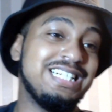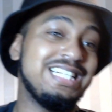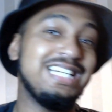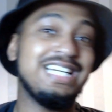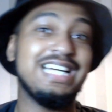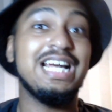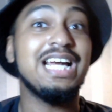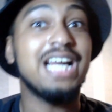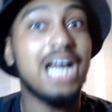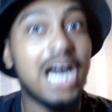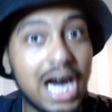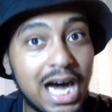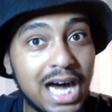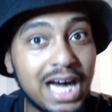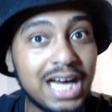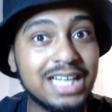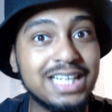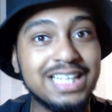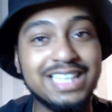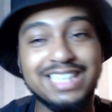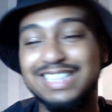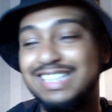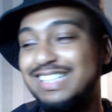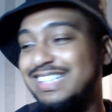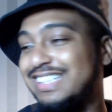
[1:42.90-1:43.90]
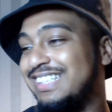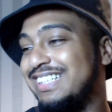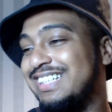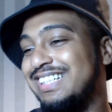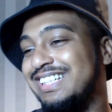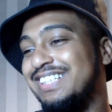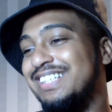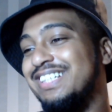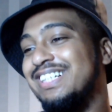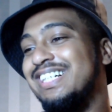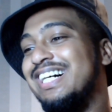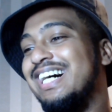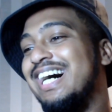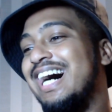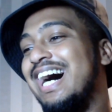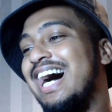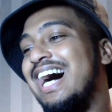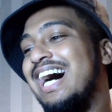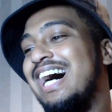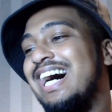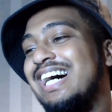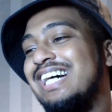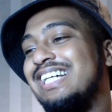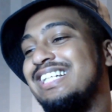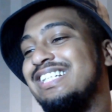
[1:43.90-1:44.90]
It's hot.
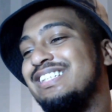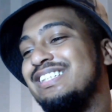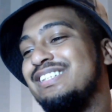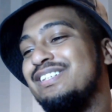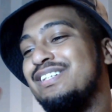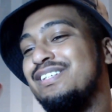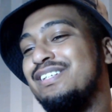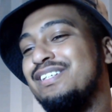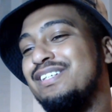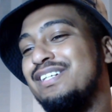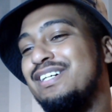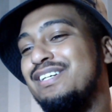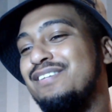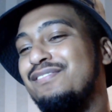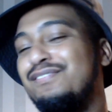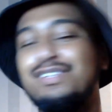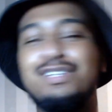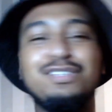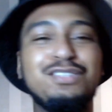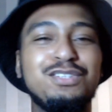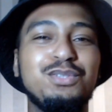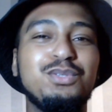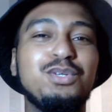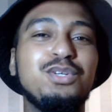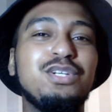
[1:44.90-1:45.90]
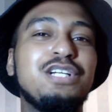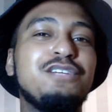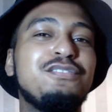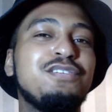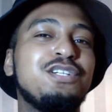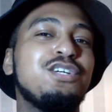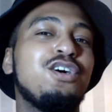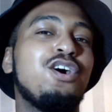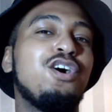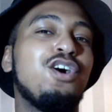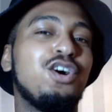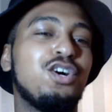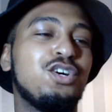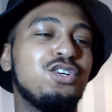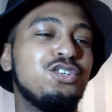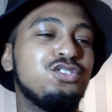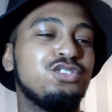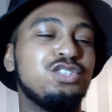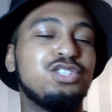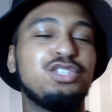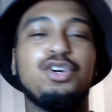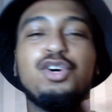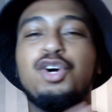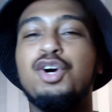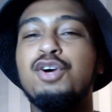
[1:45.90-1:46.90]
And for those of you who live in hotter
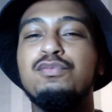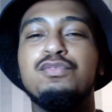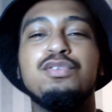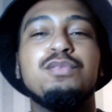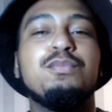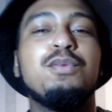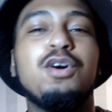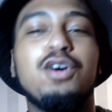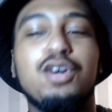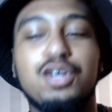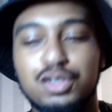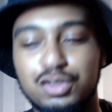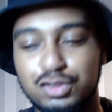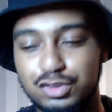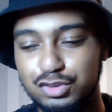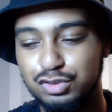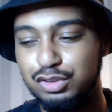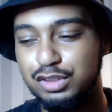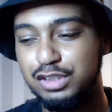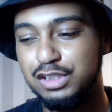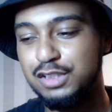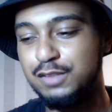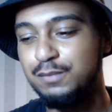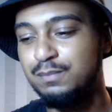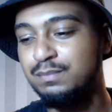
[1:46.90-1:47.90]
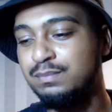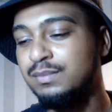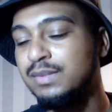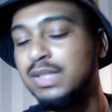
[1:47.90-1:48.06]
countries or come from hotter countries,